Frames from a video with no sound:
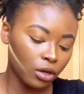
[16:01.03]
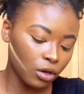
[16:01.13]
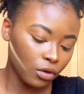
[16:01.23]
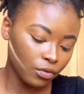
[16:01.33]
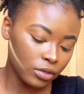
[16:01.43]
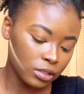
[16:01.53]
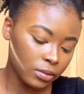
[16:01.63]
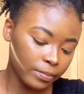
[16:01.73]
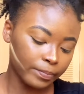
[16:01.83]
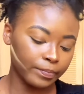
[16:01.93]
go for
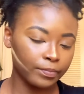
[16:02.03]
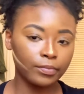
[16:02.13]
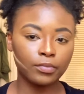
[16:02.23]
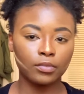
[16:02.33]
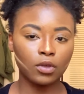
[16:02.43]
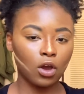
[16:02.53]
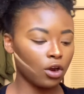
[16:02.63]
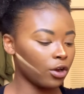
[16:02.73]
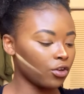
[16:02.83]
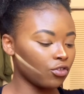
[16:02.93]
some
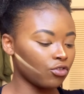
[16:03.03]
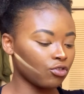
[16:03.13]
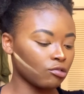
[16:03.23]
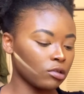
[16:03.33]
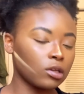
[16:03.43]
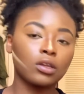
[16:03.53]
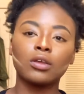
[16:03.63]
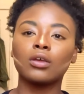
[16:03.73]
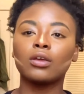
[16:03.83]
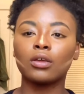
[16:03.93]
orange,
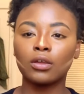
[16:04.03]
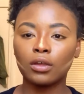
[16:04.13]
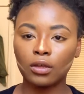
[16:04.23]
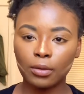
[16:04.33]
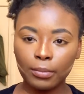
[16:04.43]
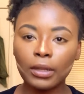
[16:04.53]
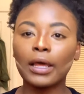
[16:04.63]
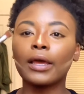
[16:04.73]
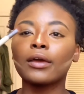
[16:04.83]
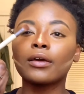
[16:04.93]
but
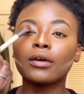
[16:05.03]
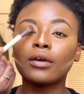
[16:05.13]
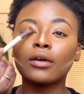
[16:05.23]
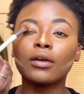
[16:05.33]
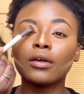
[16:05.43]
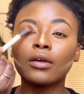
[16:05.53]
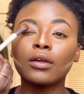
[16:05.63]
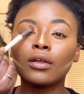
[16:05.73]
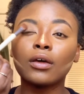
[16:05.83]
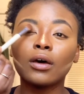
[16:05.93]
like
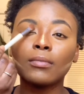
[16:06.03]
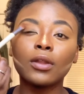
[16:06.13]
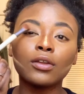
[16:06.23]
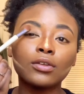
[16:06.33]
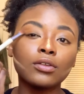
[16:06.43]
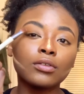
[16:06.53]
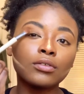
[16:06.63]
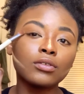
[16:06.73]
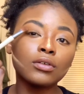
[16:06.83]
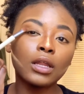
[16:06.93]
I'm not
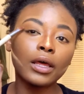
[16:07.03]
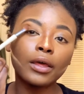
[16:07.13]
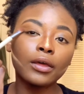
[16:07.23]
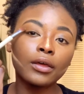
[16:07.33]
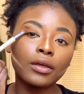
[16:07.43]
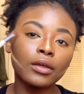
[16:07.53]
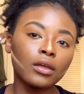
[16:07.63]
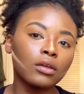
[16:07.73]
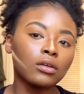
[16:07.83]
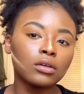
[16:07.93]
too light.
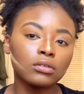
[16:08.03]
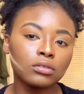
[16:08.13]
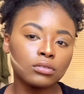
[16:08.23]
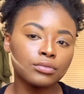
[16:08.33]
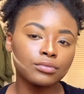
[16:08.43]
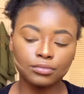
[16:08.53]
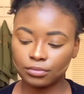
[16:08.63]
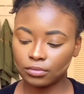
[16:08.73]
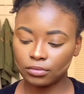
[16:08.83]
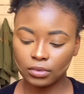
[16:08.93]
Ooh,
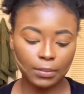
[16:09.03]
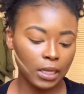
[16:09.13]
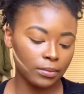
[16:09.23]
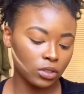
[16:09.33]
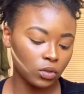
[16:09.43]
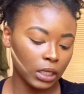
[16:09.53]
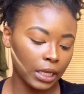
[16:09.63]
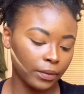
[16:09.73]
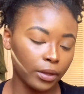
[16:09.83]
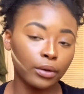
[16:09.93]
that might be too
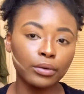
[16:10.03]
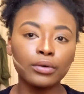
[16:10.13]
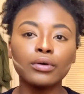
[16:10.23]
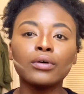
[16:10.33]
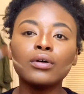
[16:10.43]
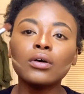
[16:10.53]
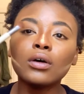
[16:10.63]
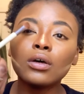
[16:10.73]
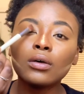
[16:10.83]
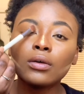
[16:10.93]
light though,
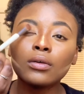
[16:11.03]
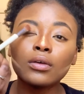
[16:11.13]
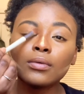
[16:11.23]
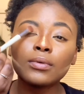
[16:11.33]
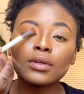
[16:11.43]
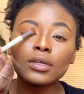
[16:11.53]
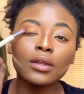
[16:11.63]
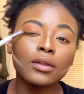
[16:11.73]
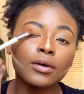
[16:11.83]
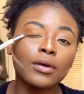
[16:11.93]
because
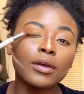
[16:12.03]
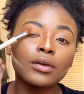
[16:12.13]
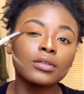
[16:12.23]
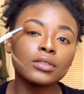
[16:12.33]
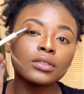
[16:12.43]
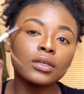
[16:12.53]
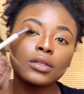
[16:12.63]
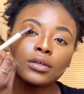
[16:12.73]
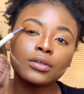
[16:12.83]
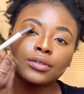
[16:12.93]
I'm now wearing
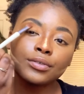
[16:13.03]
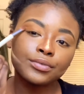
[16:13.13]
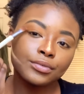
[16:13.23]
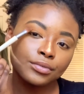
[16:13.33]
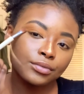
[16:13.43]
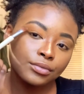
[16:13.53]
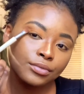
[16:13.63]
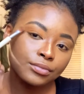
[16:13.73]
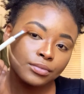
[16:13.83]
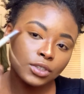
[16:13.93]
concealer.
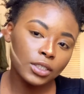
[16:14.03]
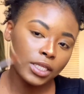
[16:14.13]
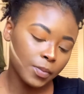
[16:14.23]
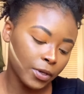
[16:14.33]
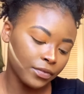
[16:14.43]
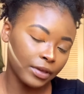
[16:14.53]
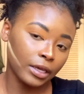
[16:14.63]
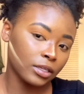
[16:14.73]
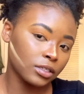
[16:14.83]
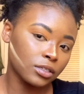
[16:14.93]
Gee, that's
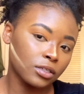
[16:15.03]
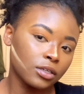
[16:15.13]
perfect.